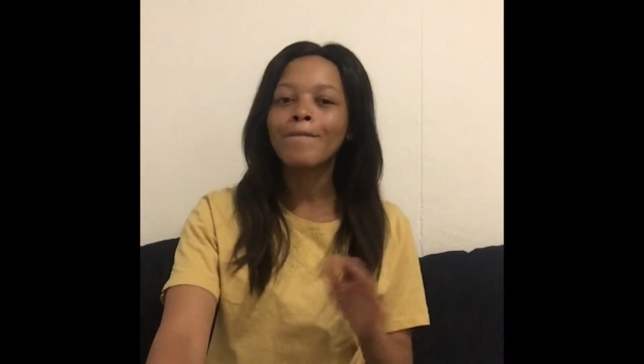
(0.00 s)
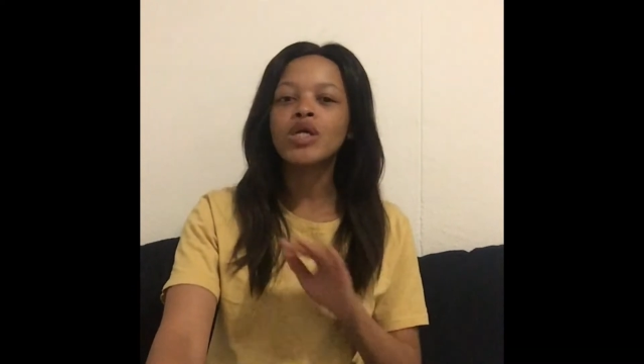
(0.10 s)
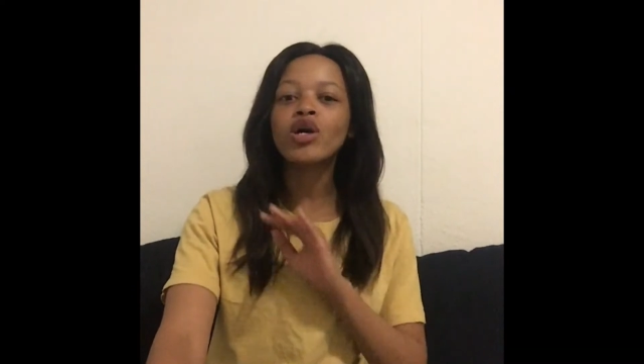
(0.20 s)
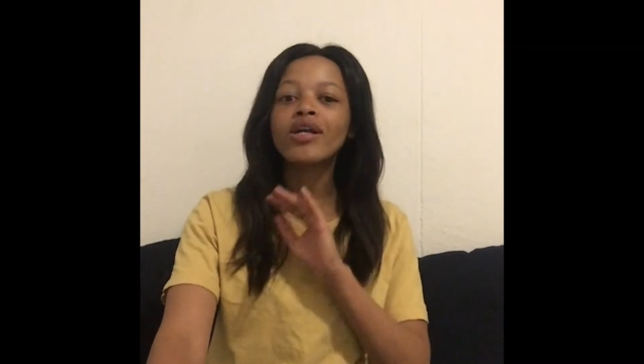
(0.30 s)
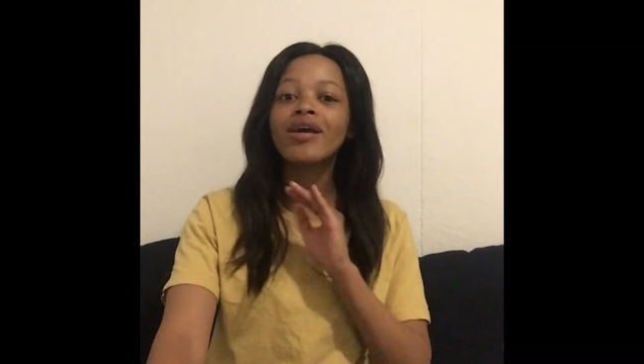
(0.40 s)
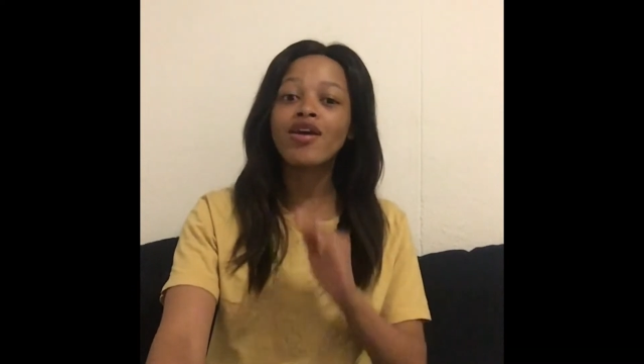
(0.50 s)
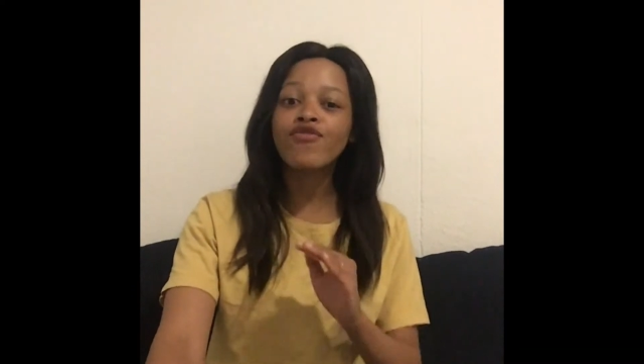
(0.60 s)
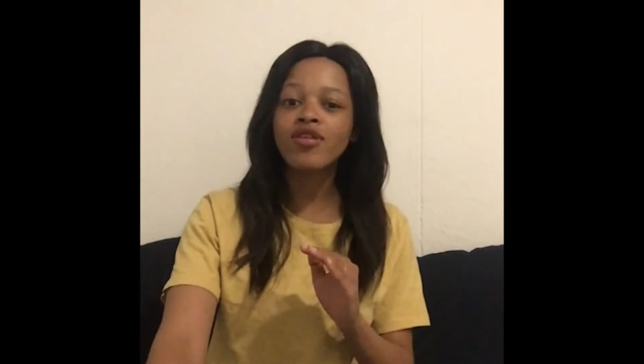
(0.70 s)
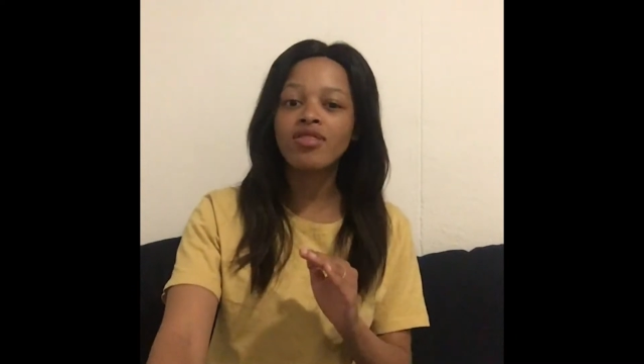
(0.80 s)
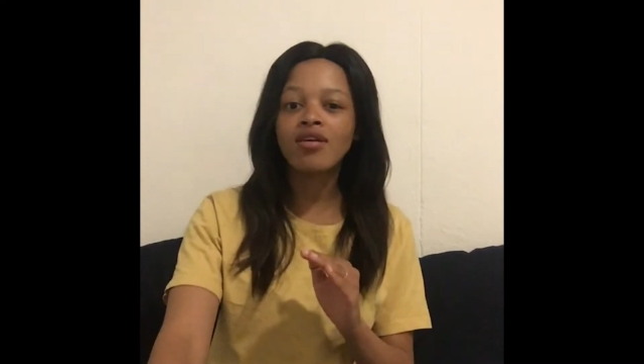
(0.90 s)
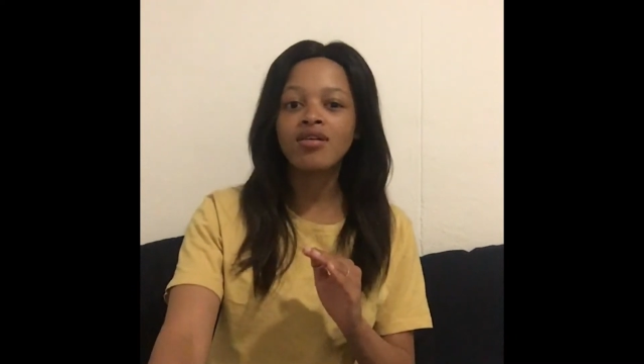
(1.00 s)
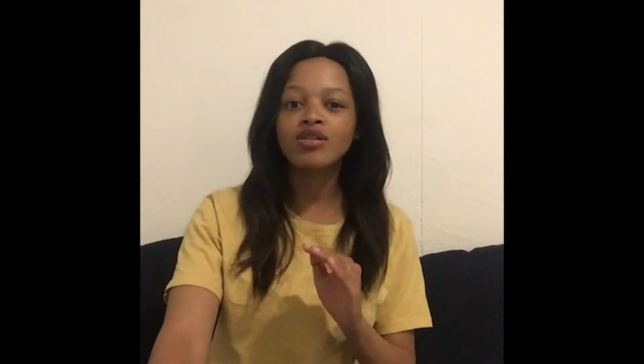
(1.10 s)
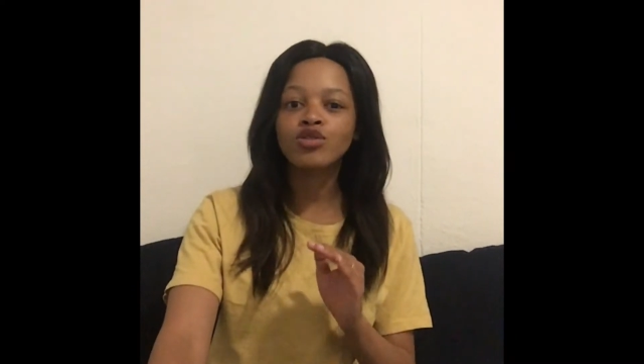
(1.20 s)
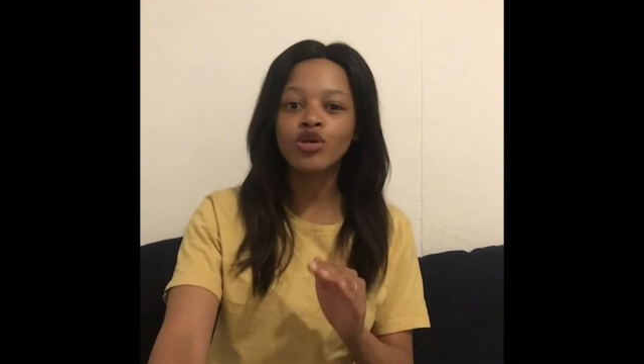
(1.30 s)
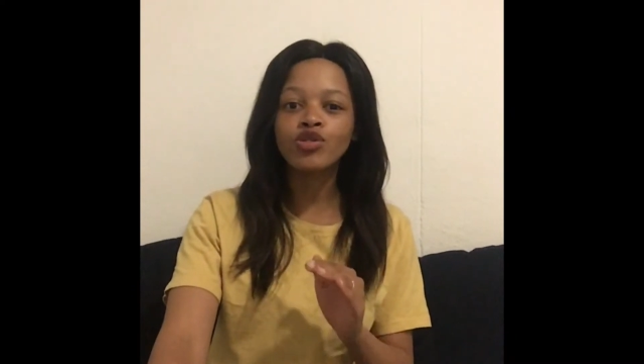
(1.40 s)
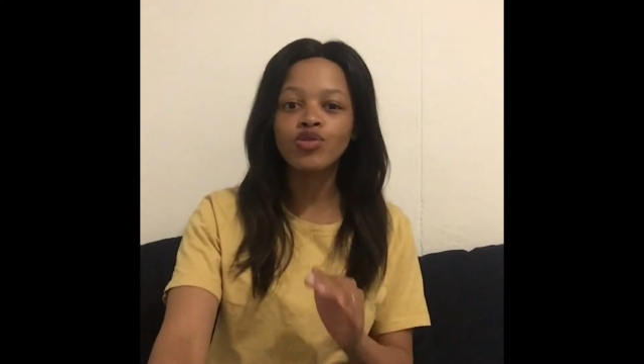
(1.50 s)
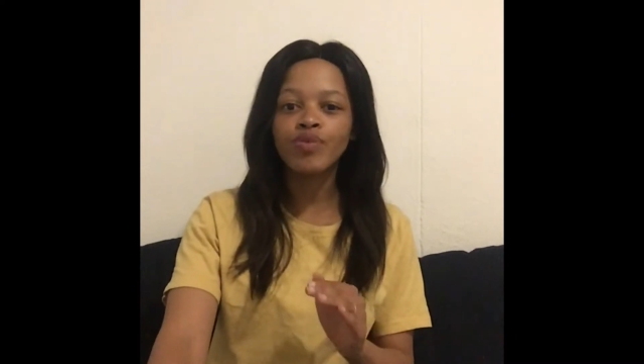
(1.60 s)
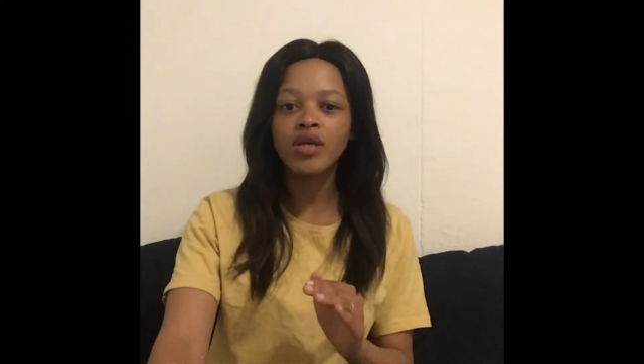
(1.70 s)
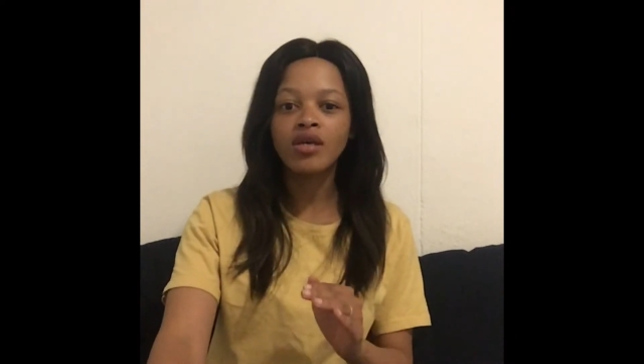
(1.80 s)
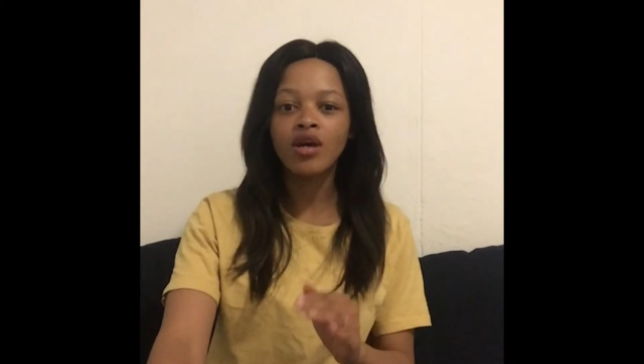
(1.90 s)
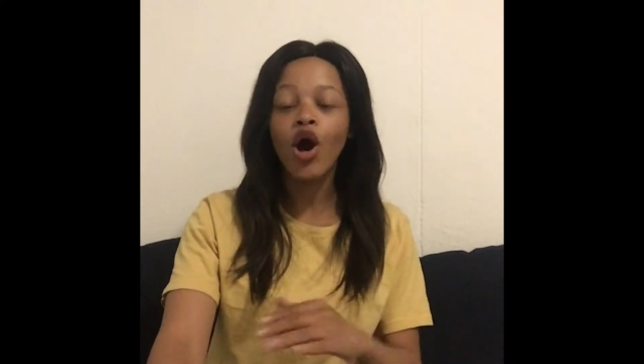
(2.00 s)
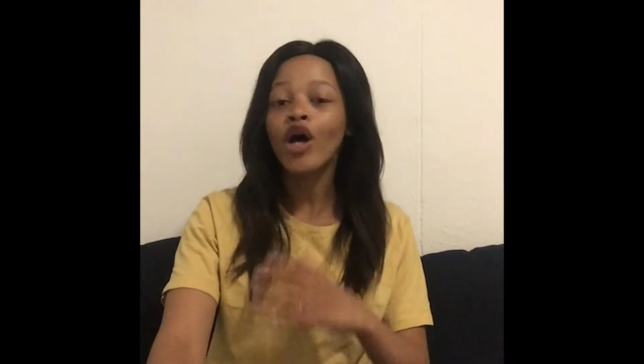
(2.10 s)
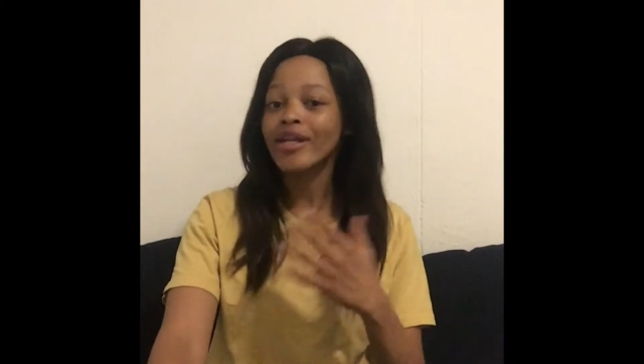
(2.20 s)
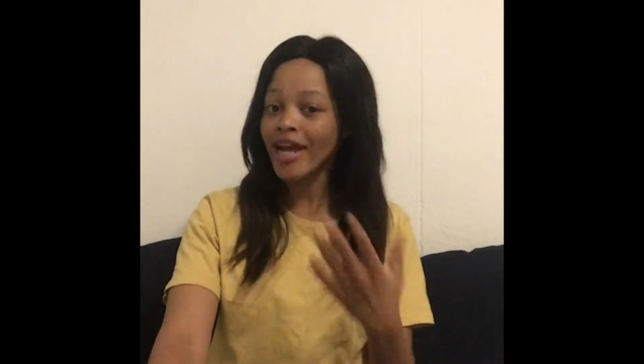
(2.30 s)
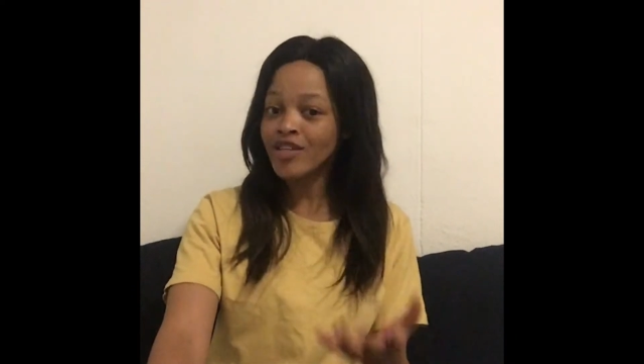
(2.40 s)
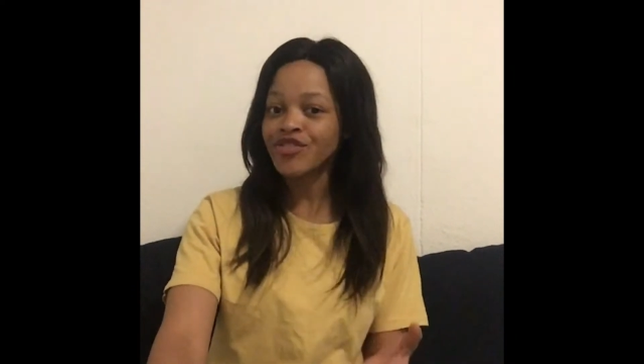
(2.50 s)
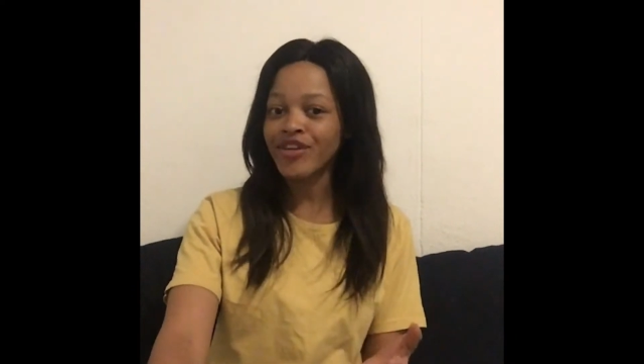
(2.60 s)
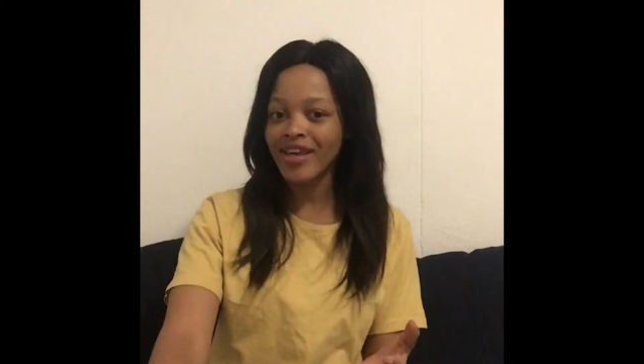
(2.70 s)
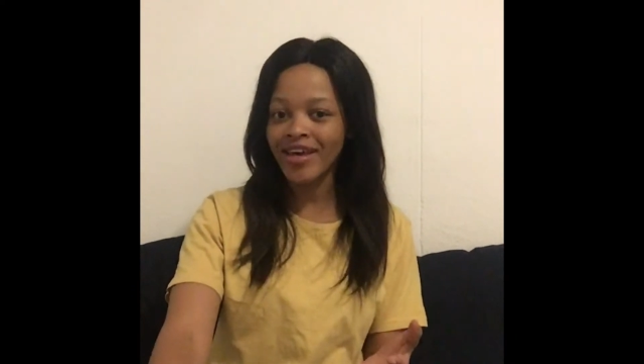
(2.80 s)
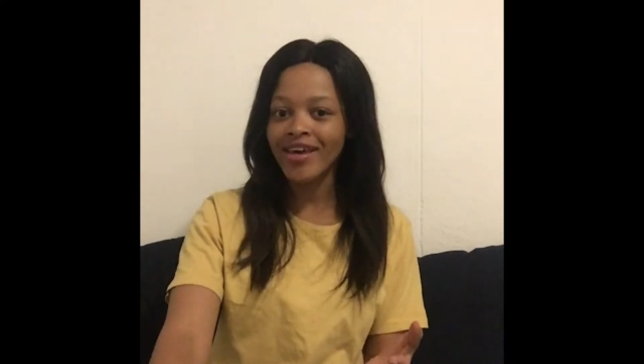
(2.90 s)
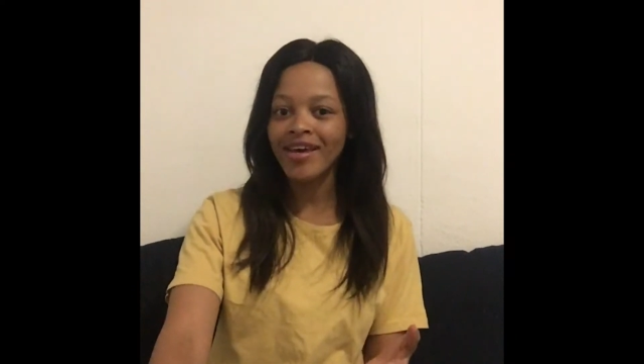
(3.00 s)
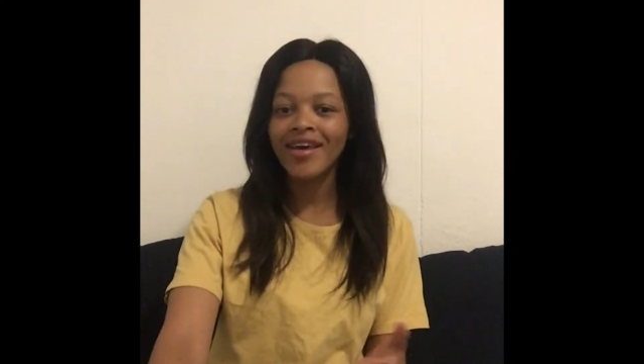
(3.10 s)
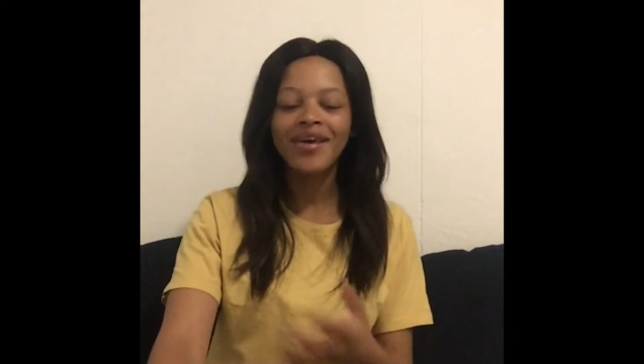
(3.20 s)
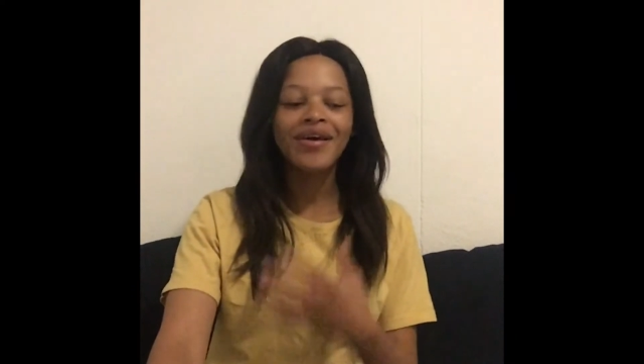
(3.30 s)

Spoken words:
but not everything is going to be on natural hair.